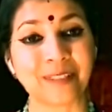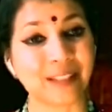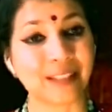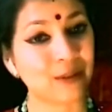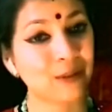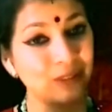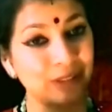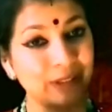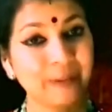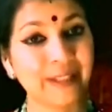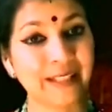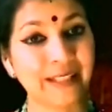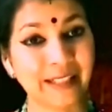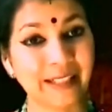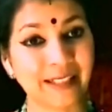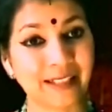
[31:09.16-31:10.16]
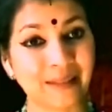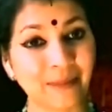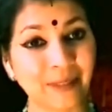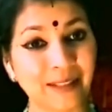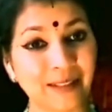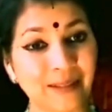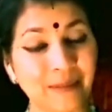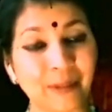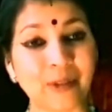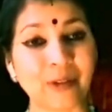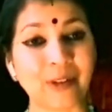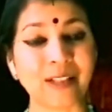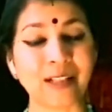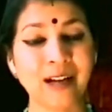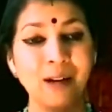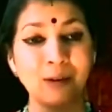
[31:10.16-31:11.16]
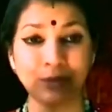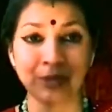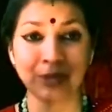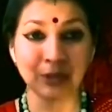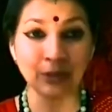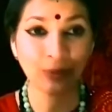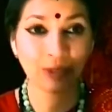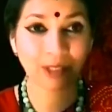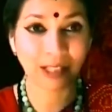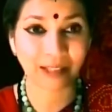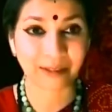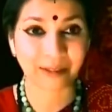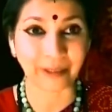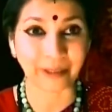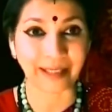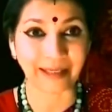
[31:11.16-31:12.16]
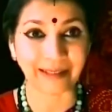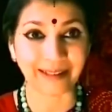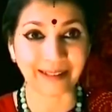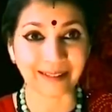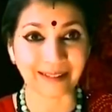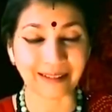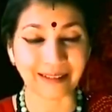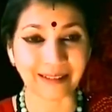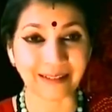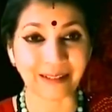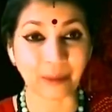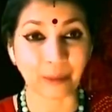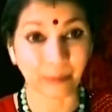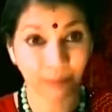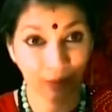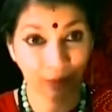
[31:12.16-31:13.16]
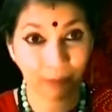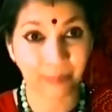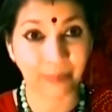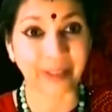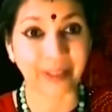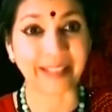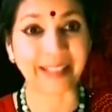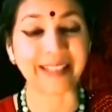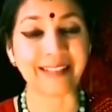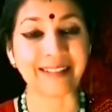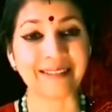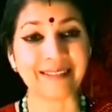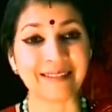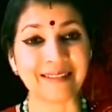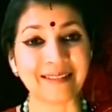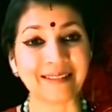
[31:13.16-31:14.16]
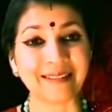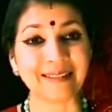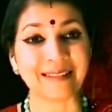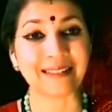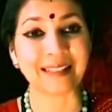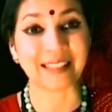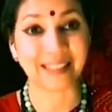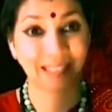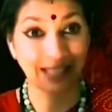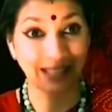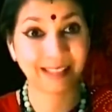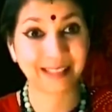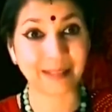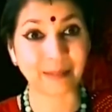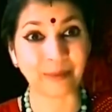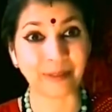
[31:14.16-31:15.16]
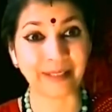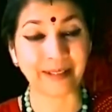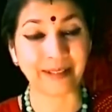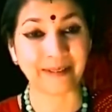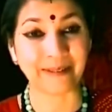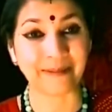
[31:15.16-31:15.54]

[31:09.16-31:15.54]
It's also enlightenment. Because how to use that wealth properly, sensibly.